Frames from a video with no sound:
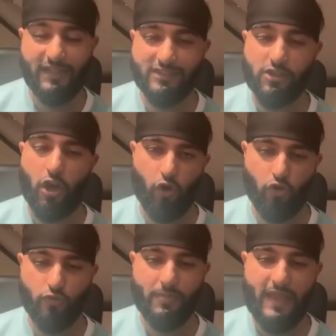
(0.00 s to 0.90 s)
is a
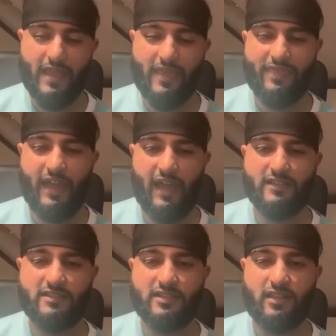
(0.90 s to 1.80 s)
hope, that
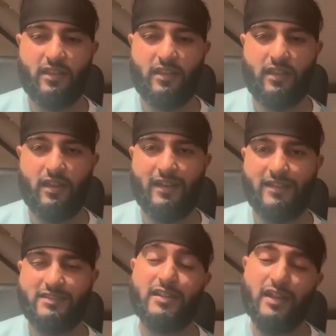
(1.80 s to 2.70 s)

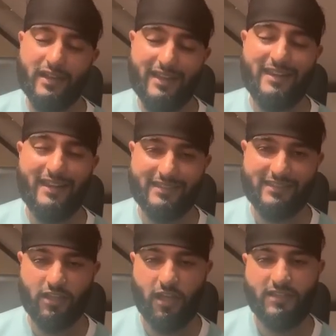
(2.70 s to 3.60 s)
against the, again, lesser
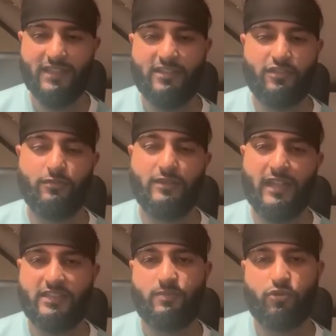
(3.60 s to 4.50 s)
sides, he has to do
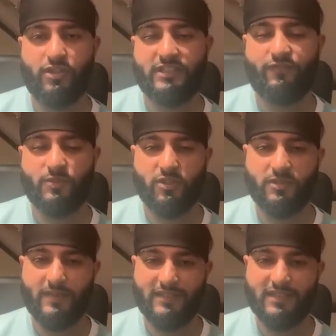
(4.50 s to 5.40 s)
less progressive response
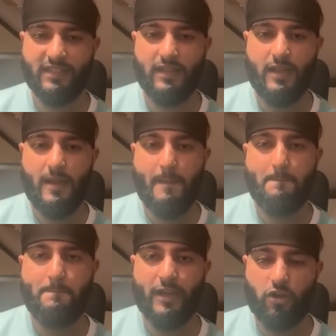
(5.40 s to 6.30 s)

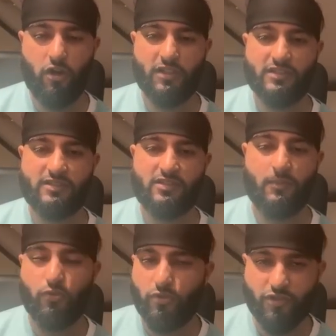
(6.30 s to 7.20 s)
because the
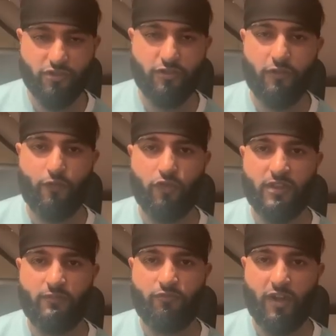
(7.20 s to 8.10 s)
ball can just do it for
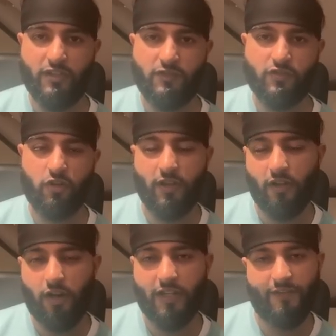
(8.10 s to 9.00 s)
them. Like, you've got
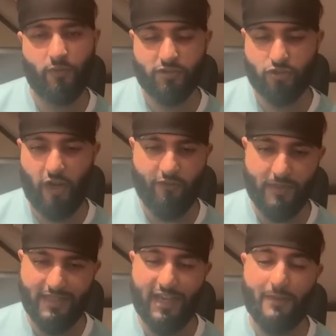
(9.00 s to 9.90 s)
Onana, if he wants to drive a bit,
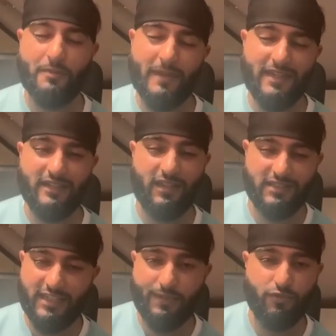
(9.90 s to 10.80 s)
he can, but mainly like
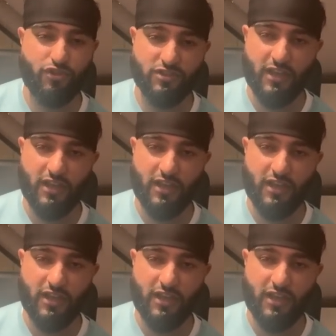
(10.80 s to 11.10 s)
Tielemans just